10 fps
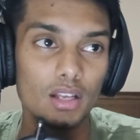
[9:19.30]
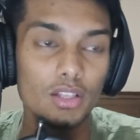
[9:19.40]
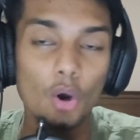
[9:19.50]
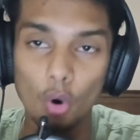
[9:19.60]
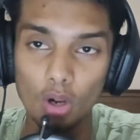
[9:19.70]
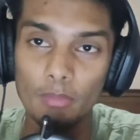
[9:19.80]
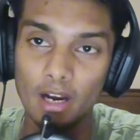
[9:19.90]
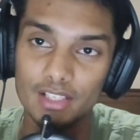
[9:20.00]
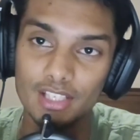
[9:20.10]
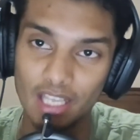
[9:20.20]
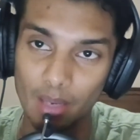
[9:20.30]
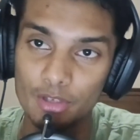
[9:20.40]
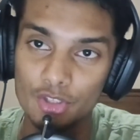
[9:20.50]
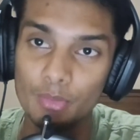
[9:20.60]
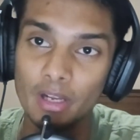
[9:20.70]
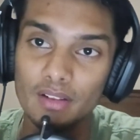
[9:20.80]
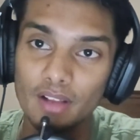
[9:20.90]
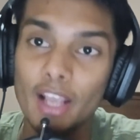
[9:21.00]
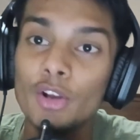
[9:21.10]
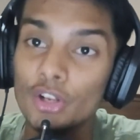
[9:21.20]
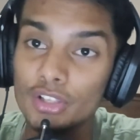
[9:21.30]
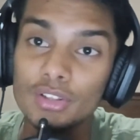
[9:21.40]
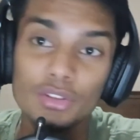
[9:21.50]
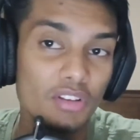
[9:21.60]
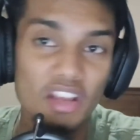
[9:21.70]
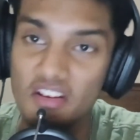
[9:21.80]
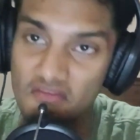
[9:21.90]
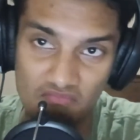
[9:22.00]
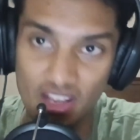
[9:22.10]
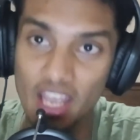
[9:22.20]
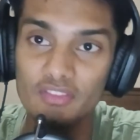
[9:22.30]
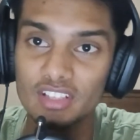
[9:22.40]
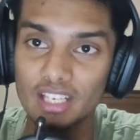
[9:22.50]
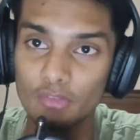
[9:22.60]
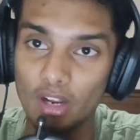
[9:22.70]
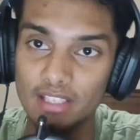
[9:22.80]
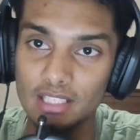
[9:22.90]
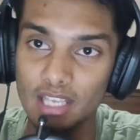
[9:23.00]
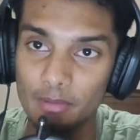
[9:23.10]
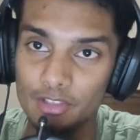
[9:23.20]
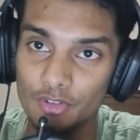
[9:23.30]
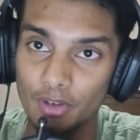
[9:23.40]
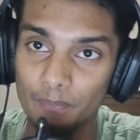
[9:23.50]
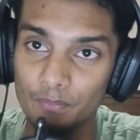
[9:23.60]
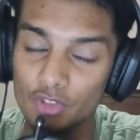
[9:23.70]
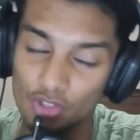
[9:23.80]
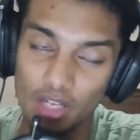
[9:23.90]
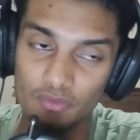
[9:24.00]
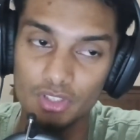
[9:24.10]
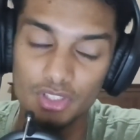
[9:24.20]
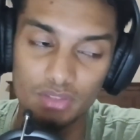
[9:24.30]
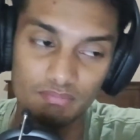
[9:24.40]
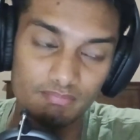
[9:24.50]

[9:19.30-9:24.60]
the whole marks in chemistry, but I got everything right in chemistry. So that was